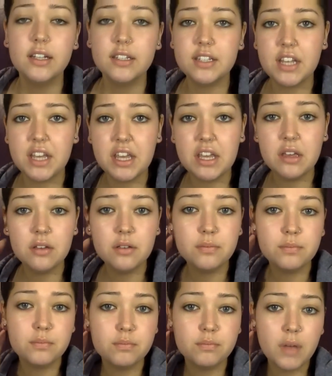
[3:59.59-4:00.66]
tea
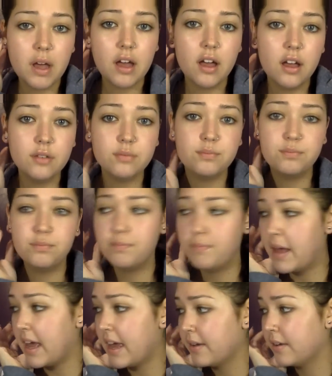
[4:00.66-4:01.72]

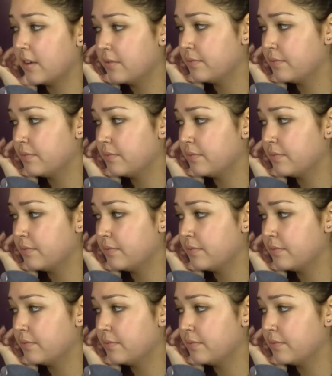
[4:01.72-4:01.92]
bag